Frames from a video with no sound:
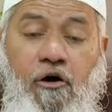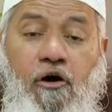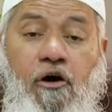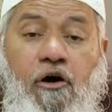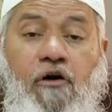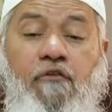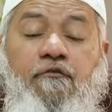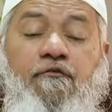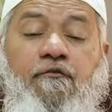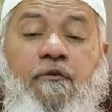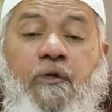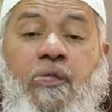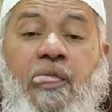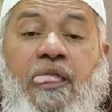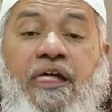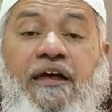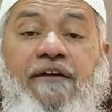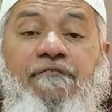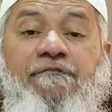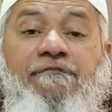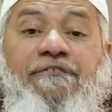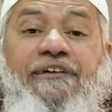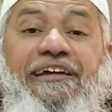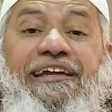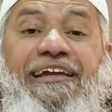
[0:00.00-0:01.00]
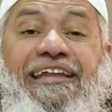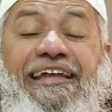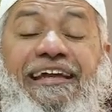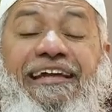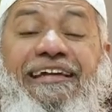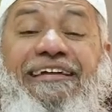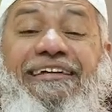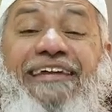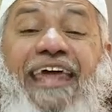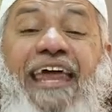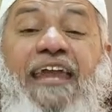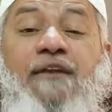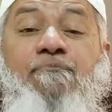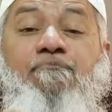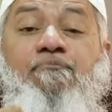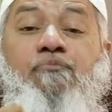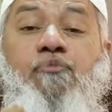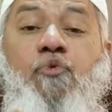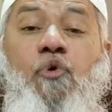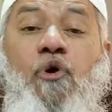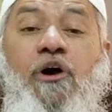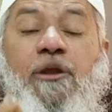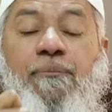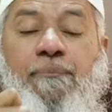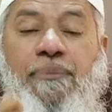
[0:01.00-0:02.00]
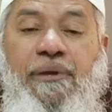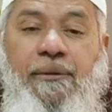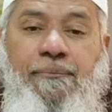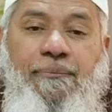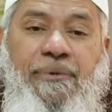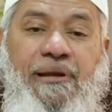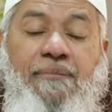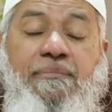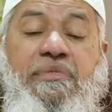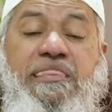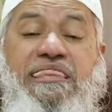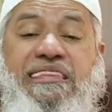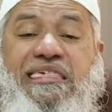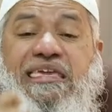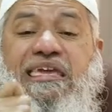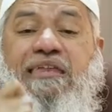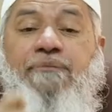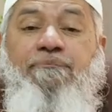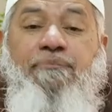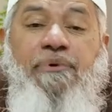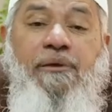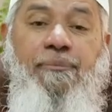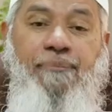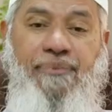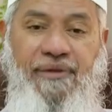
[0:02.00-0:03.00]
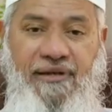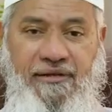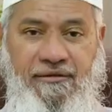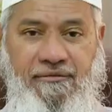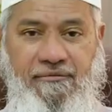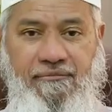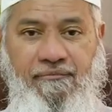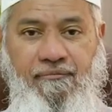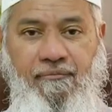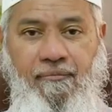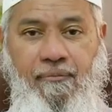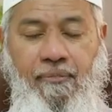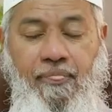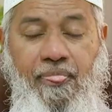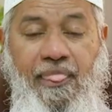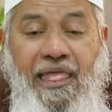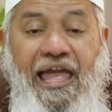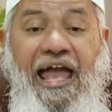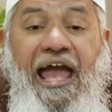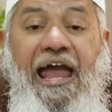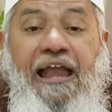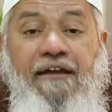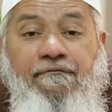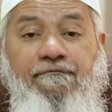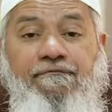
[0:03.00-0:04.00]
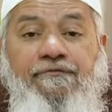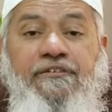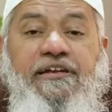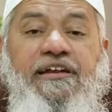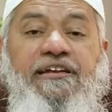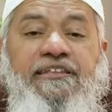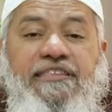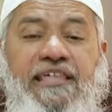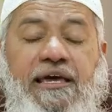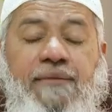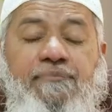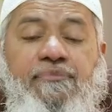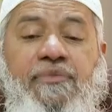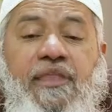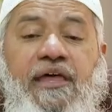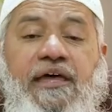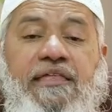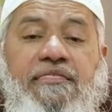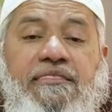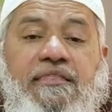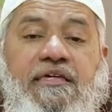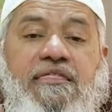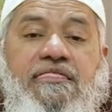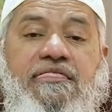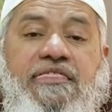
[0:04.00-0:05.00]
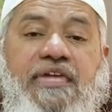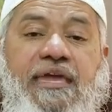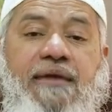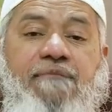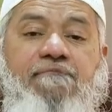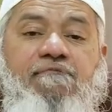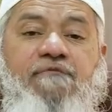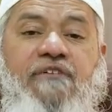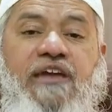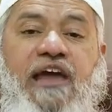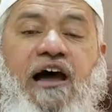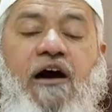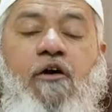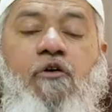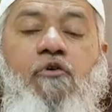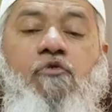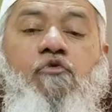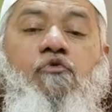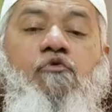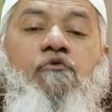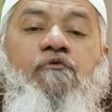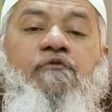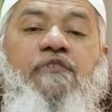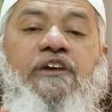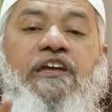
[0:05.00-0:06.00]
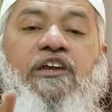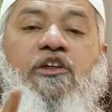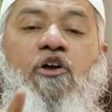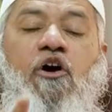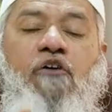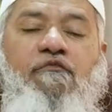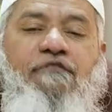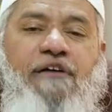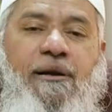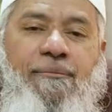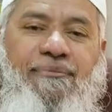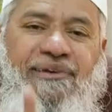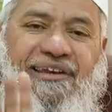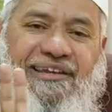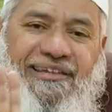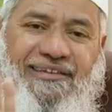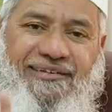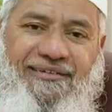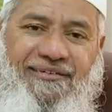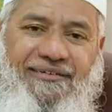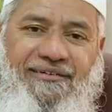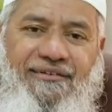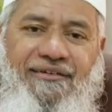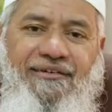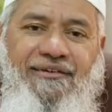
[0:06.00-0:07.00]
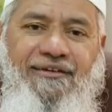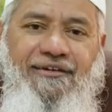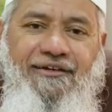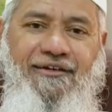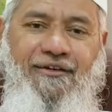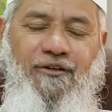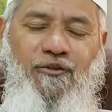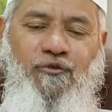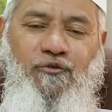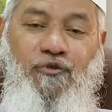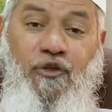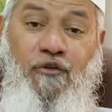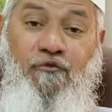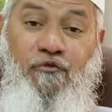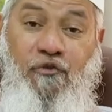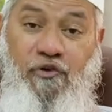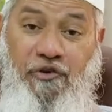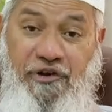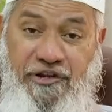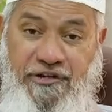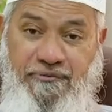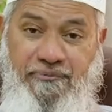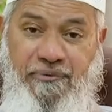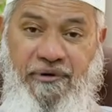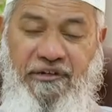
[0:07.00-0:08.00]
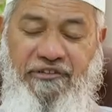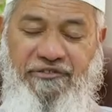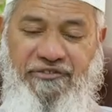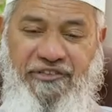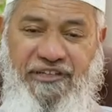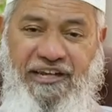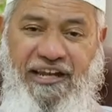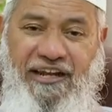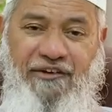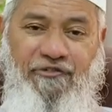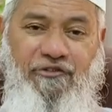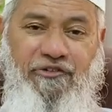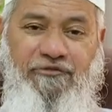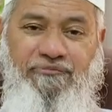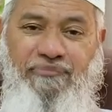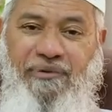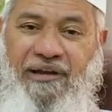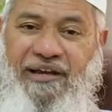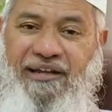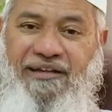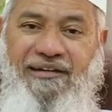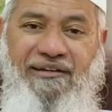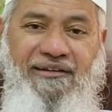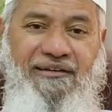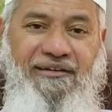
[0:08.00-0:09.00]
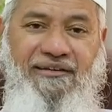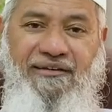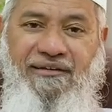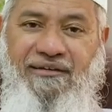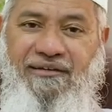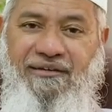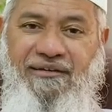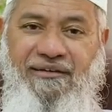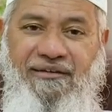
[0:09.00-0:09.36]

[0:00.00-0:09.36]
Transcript: of feeding 10 poor people, miskin people, and feed them the same way how you feed your family. So if you're a rich person and you spend